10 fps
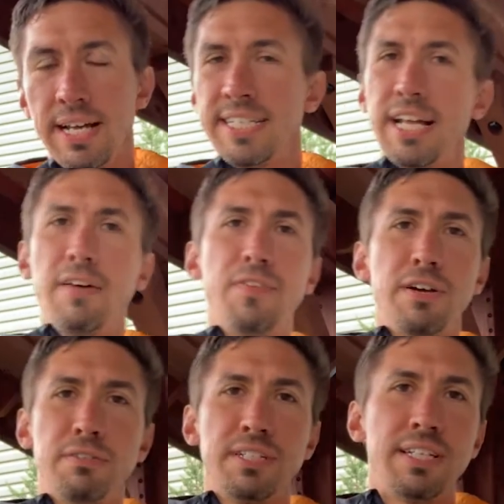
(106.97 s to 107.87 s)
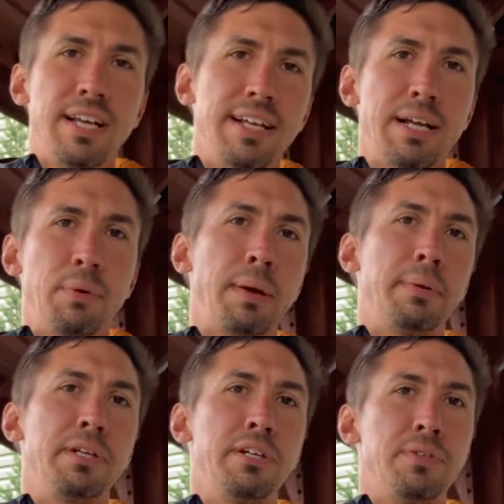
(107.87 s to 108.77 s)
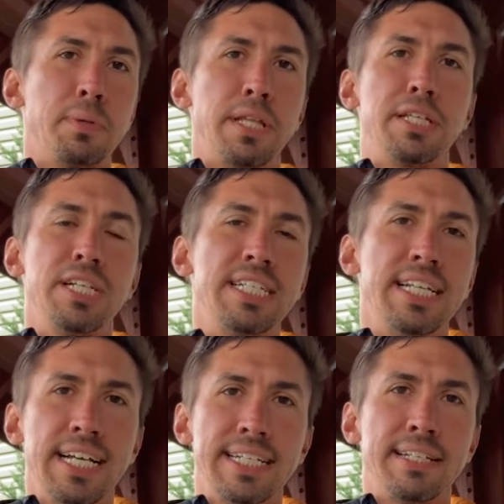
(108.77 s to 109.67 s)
cell phones that we were able to use with logistics